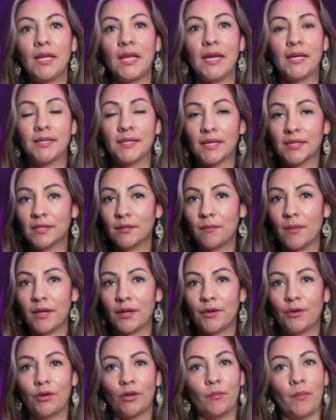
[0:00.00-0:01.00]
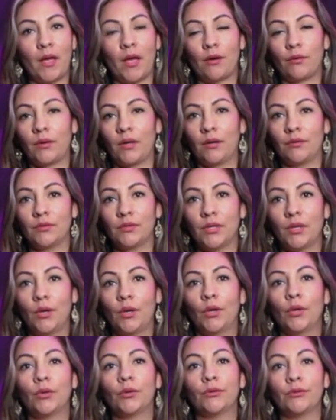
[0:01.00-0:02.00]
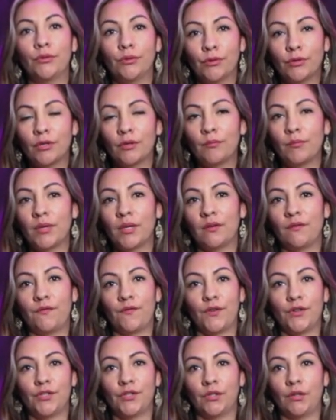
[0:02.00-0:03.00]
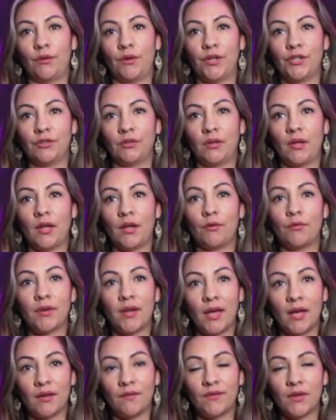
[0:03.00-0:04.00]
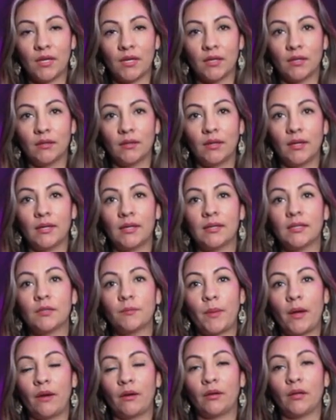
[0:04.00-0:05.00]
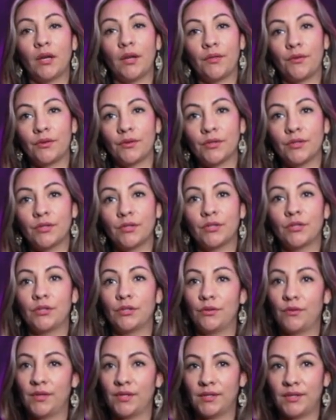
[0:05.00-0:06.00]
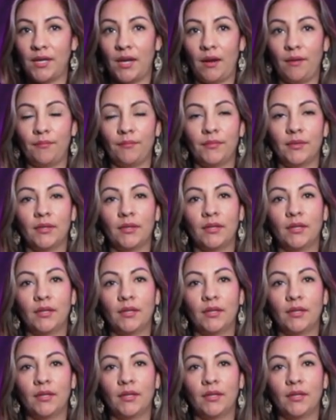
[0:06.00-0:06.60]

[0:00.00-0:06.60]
It doesn't matter your background, you can be a first-generation equity advocate and inspire others to do the same.